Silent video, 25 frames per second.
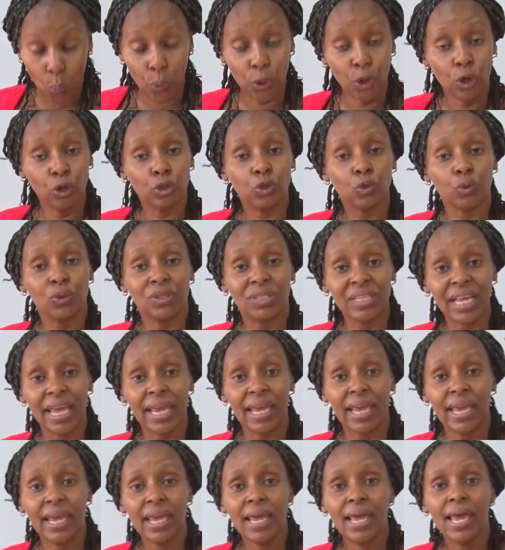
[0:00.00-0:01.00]
We also
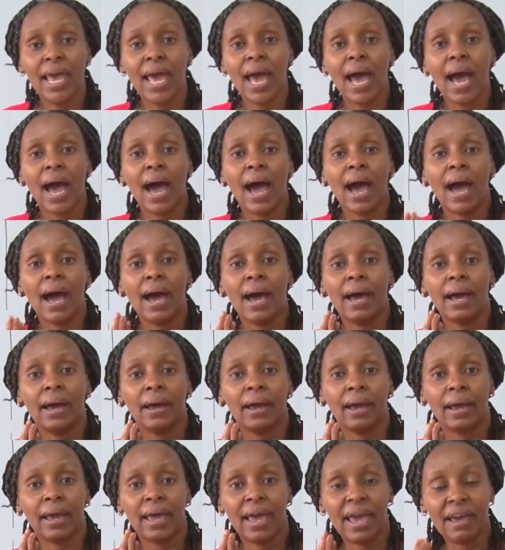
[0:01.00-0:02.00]
say
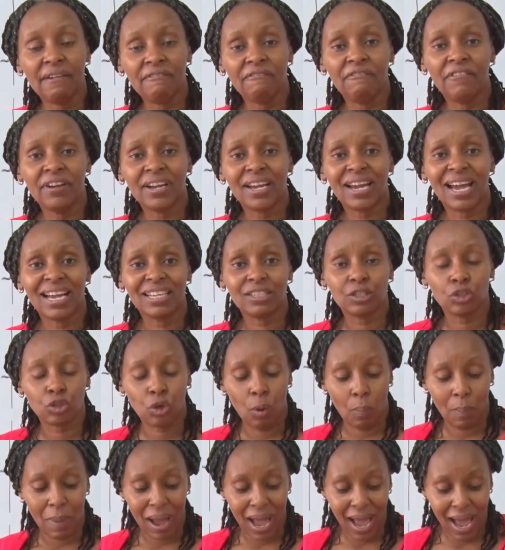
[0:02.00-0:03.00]
every
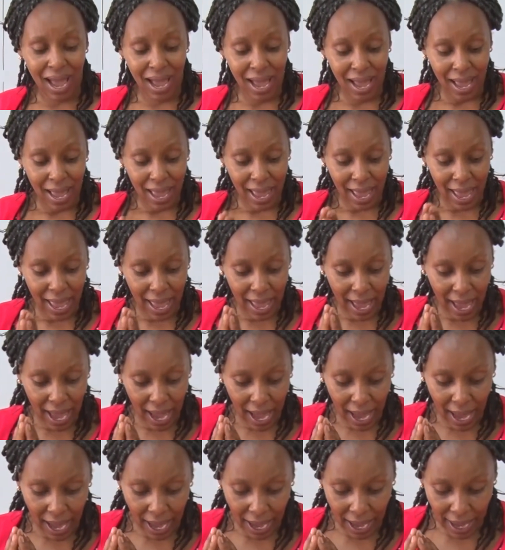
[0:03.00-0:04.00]
customer
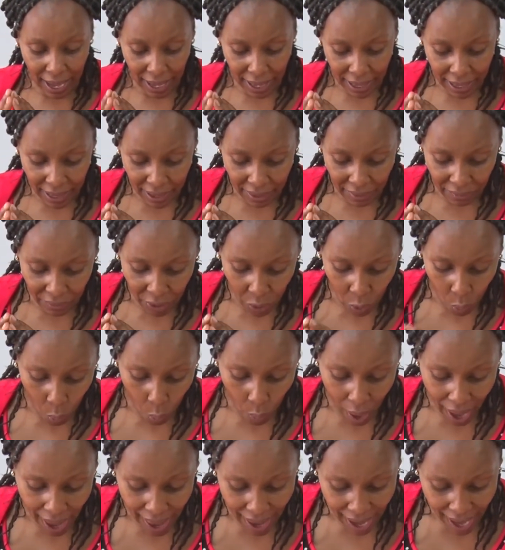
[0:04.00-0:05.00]

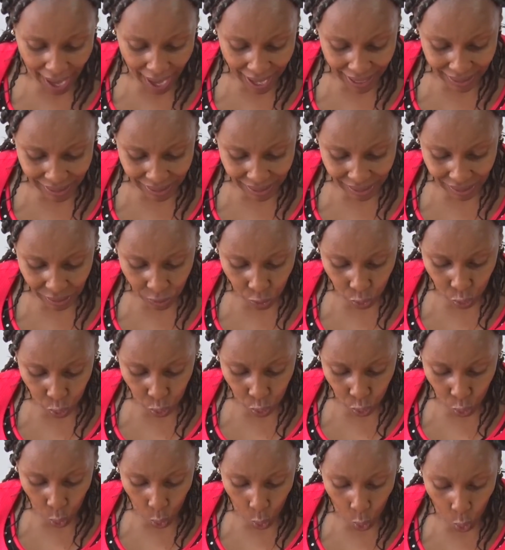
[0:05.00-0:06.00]
requires to
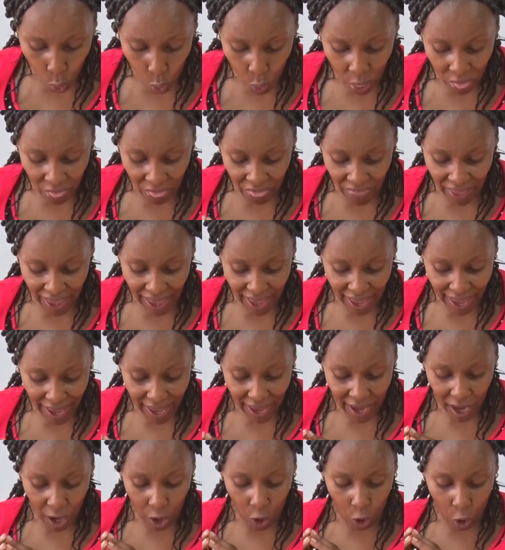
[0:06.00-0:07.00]
know
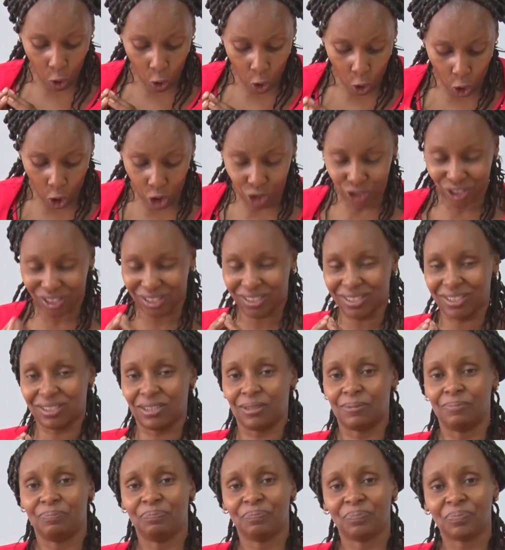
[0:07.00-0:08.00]
the
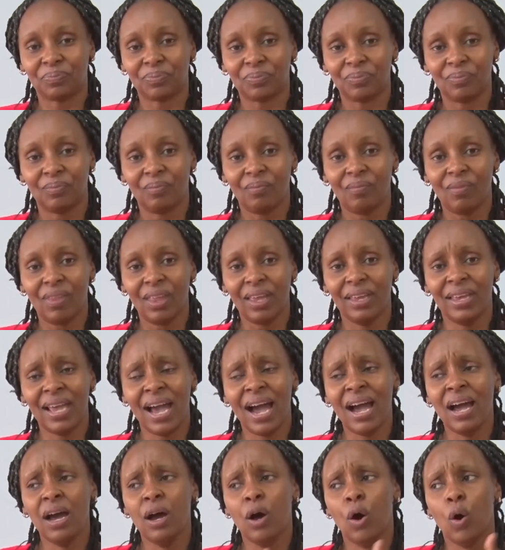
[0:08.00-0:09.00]
cost.
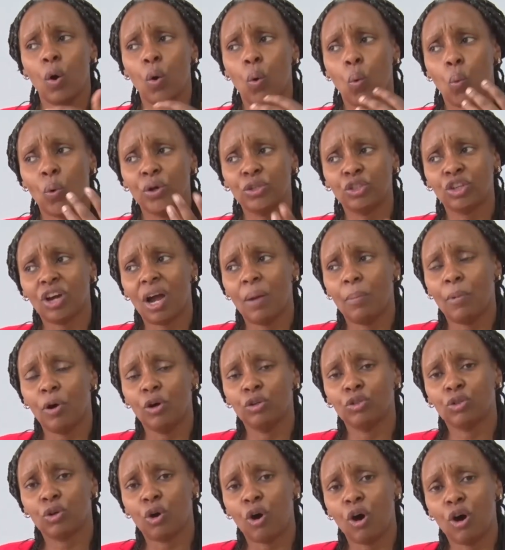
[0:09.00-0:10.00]
Yeah, when we talk
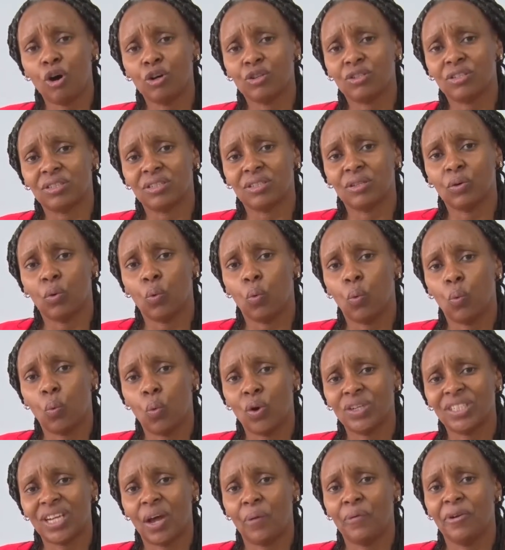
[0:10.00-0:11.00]
about cost,
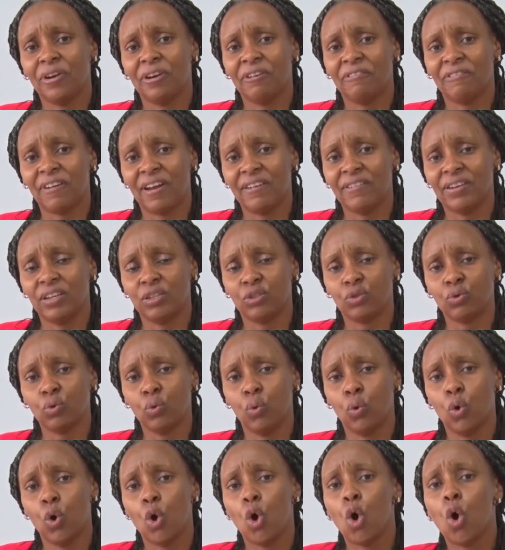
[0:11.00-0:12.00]
what are we referring
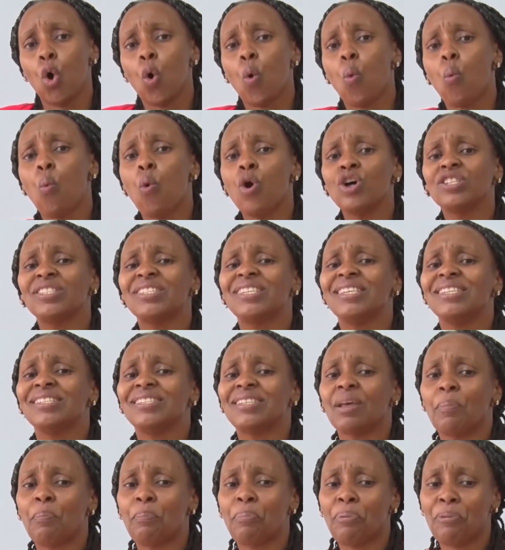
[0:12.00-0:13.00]
to? What is
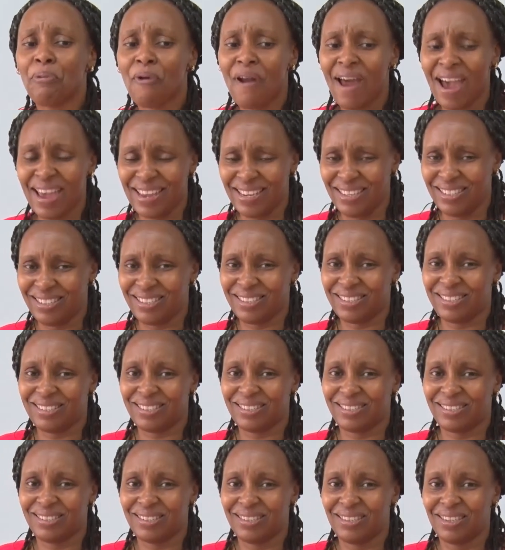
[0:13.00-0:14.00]
the
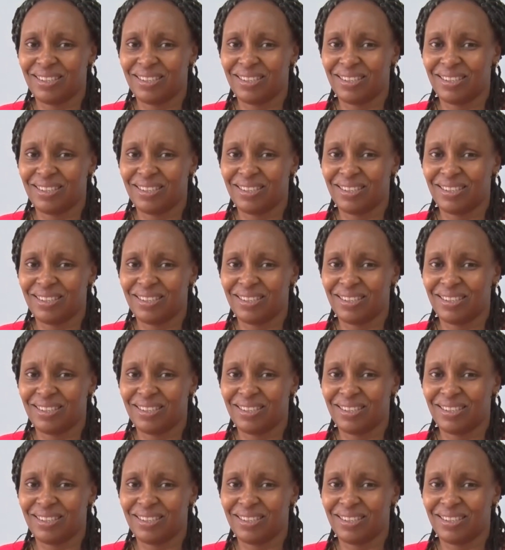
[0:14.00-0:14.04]
price?